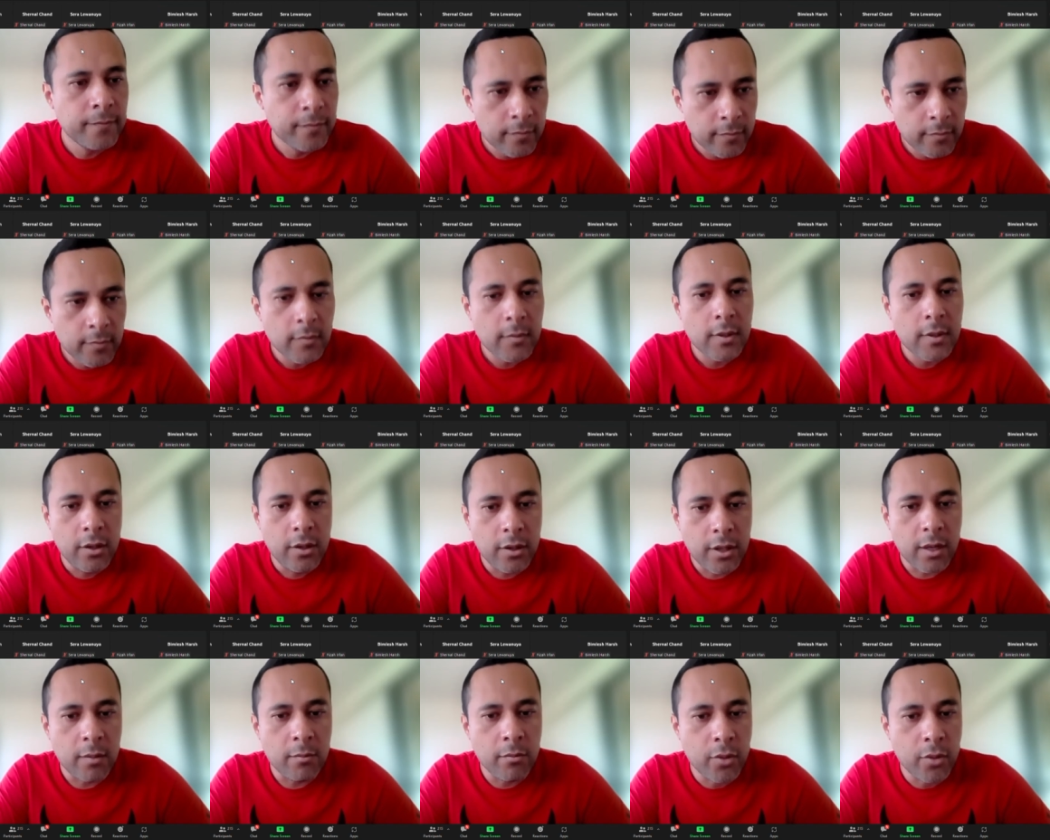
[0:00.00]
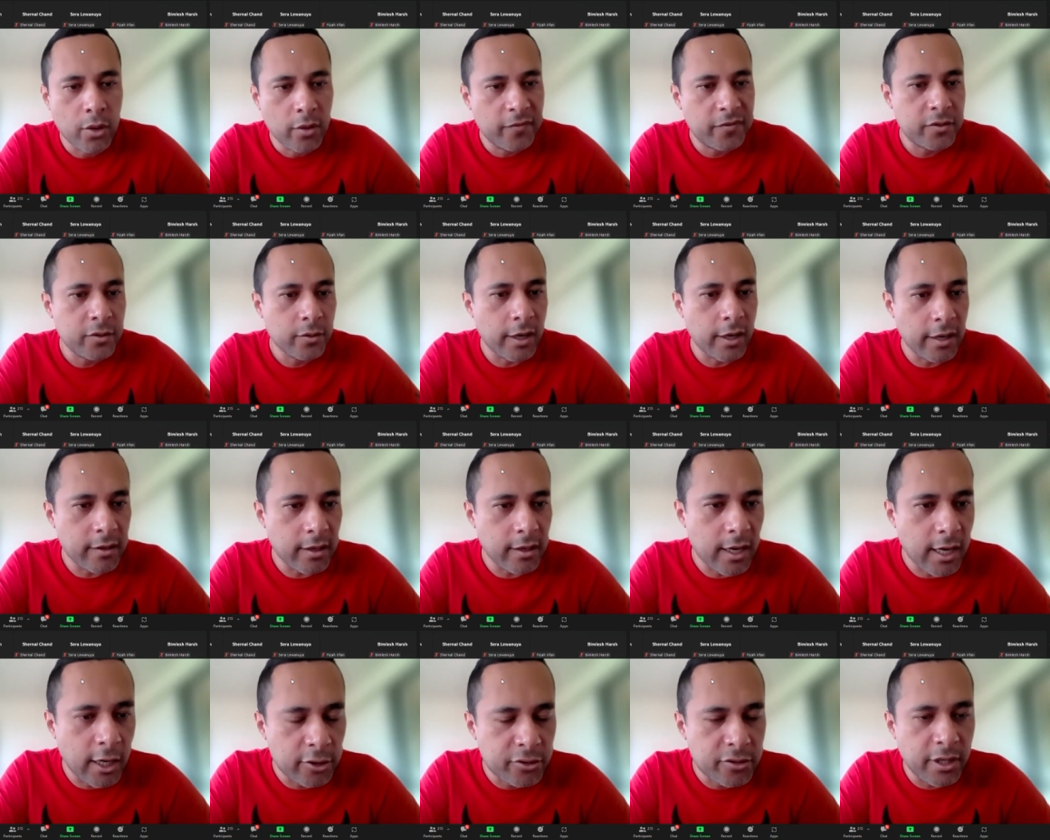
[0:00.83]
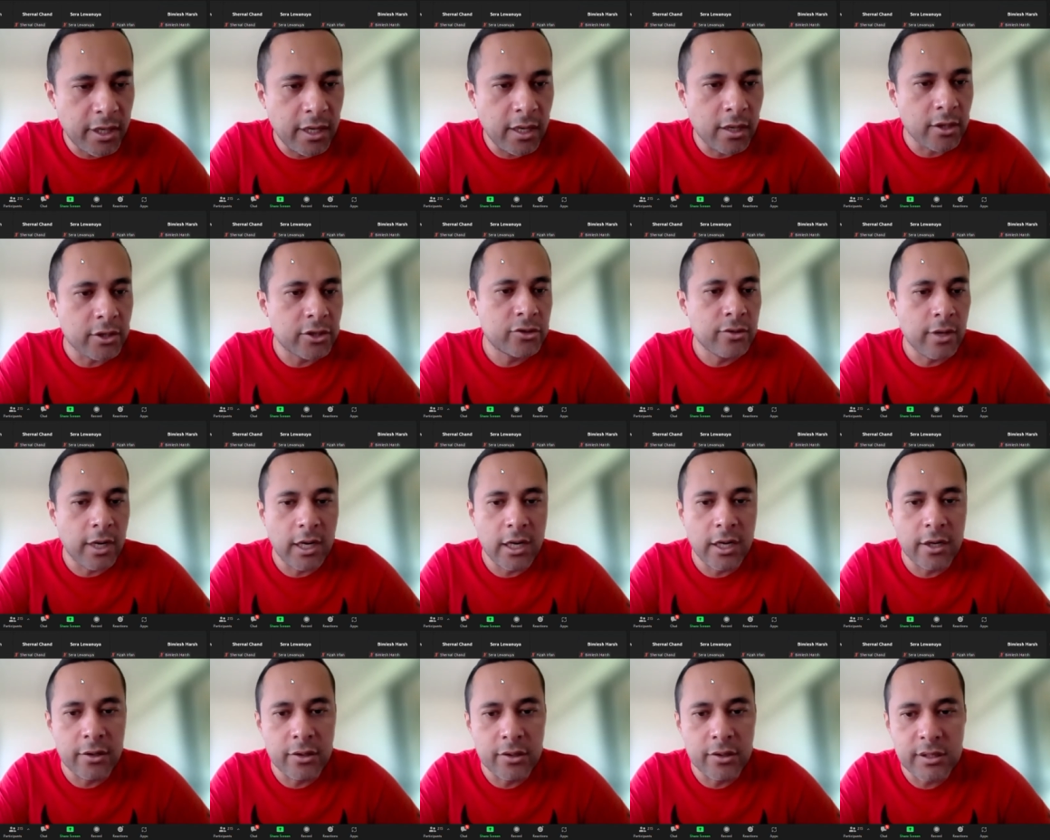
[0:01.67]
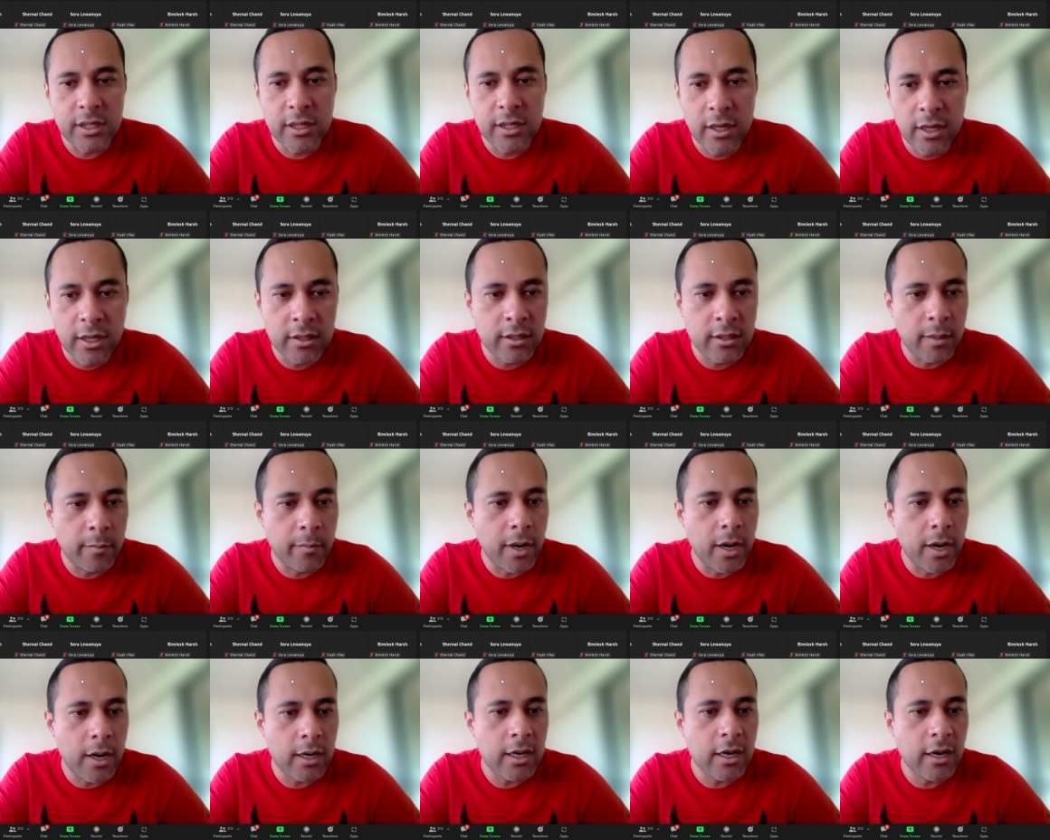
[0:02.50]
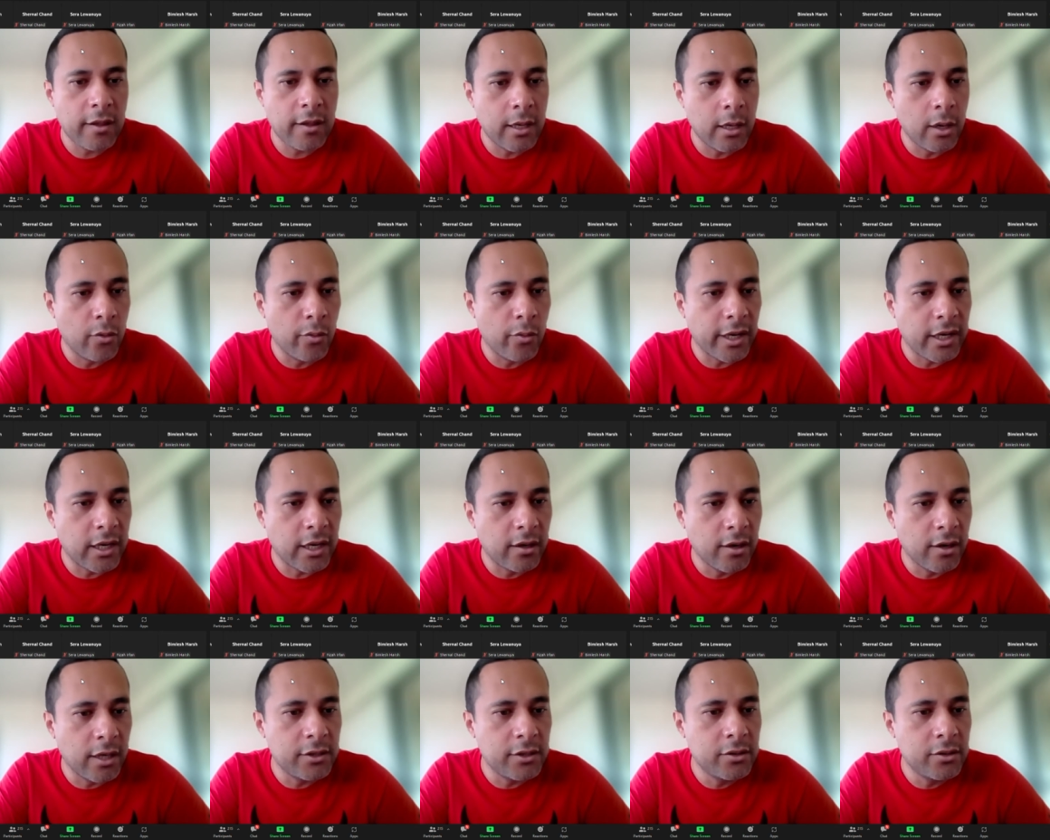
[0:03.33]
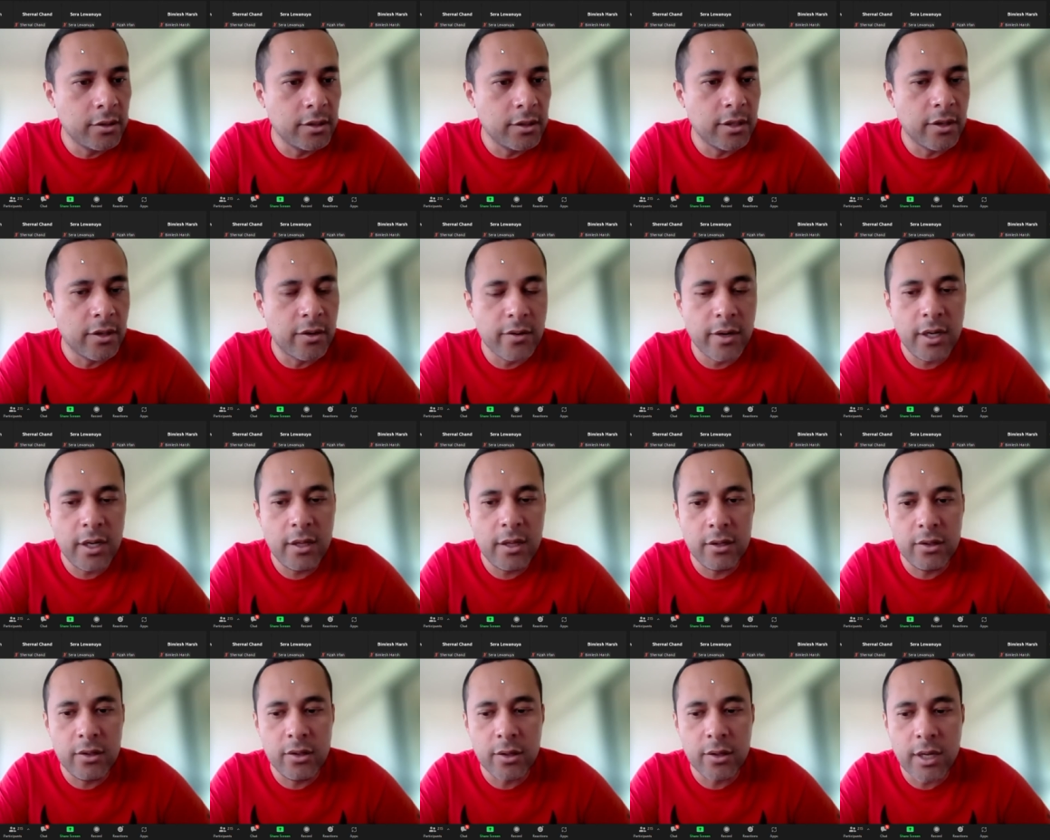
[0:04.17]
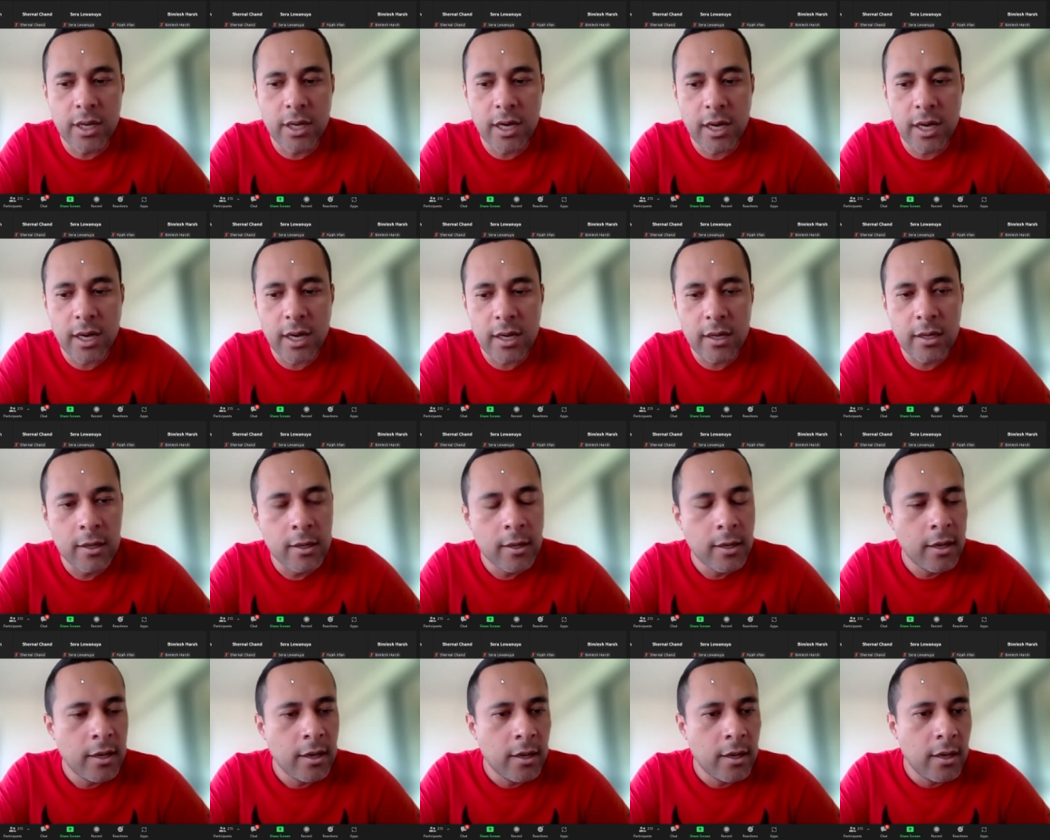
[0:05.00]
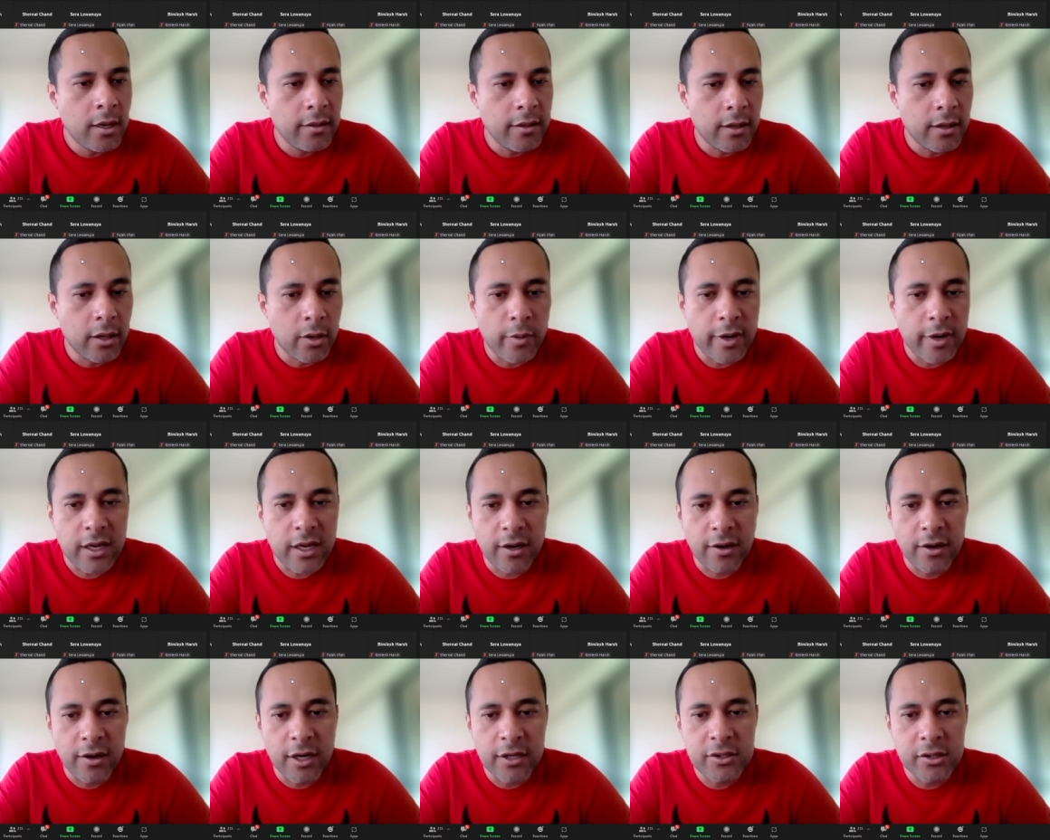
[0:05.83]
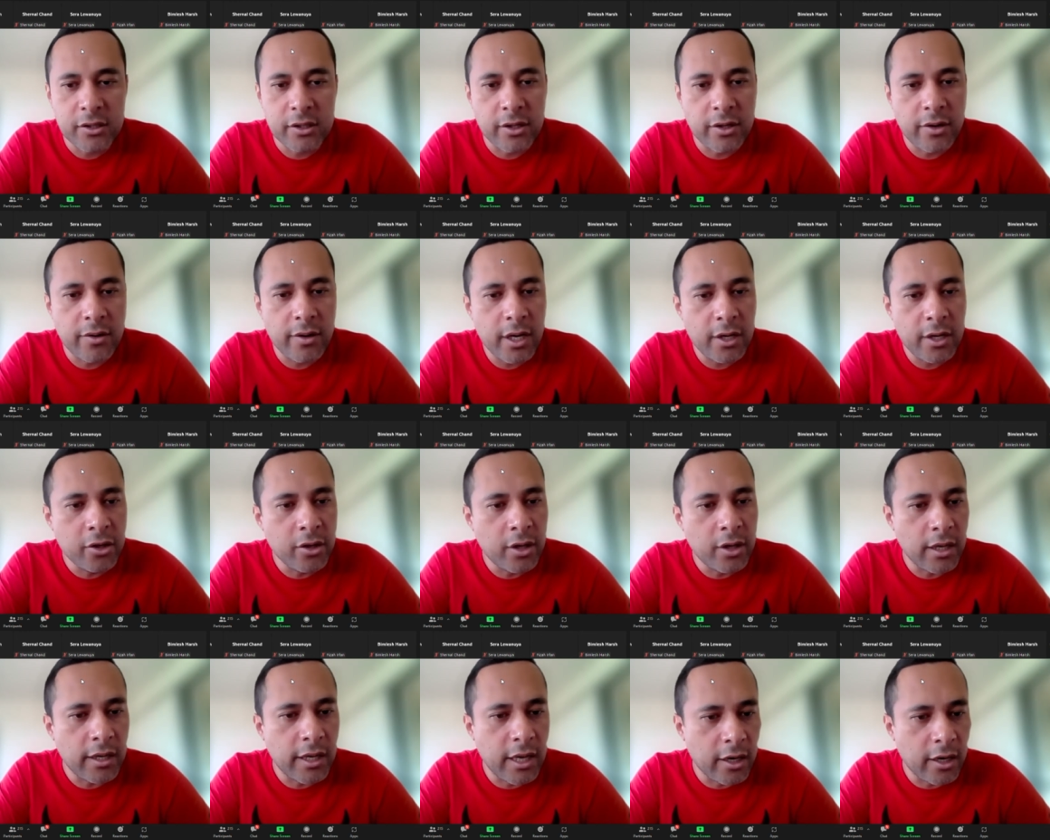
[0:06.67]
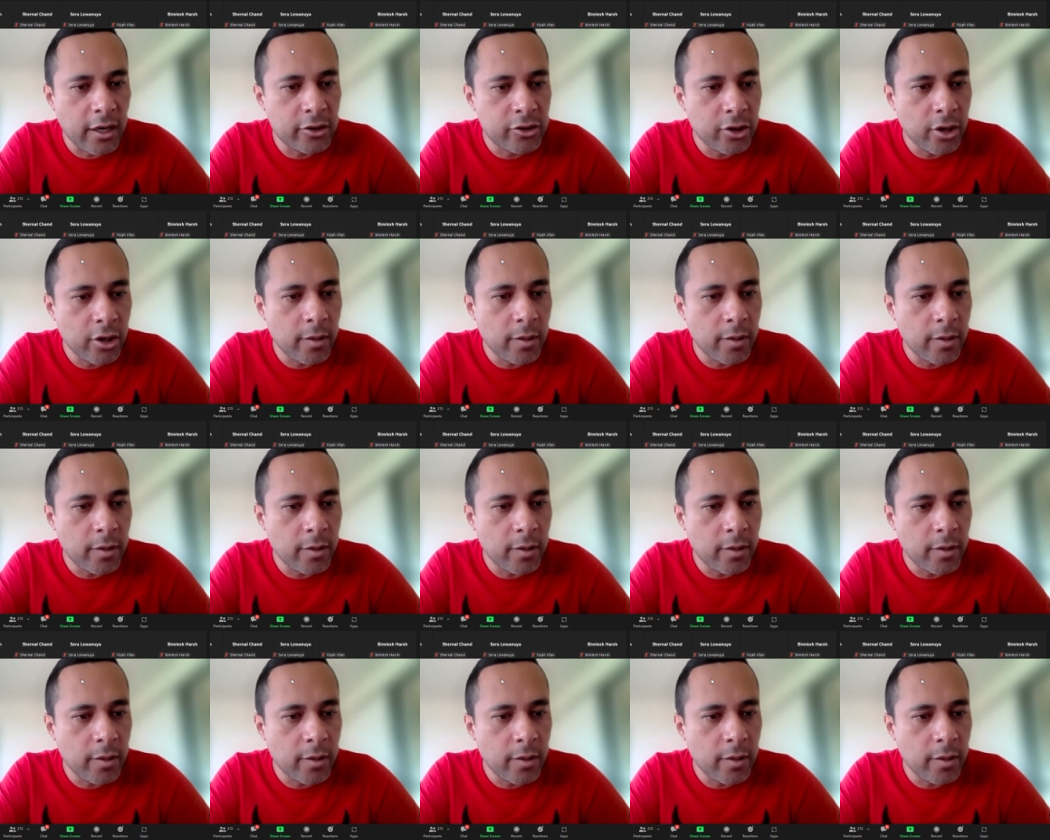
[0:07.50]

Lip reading: You can move to another country, Australia, New Zealand, America, they'll recognize your degree, the UK, they'll recognize your degree and you could get a job.